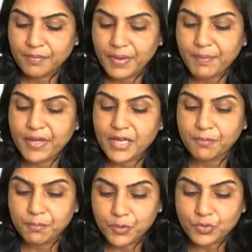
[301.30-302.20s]
may be
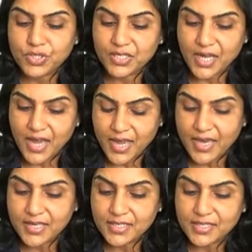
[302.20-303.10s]
computed
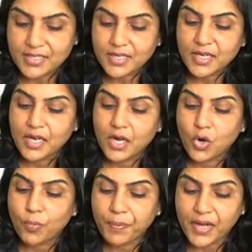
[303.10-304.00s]
as
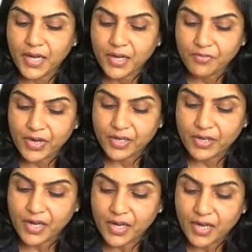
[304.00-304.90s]
opening
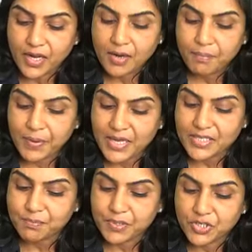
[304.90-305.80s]
inventory
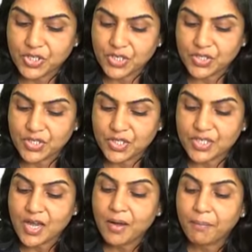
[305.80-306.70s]
plus
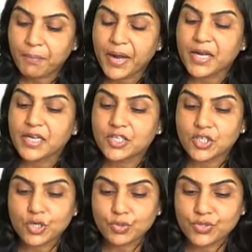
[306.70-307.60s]
purchases
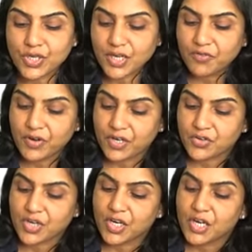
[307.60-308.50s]
minus closing
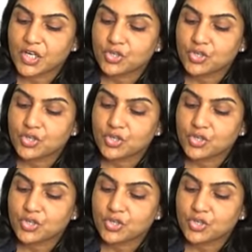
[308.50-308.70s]
inventory,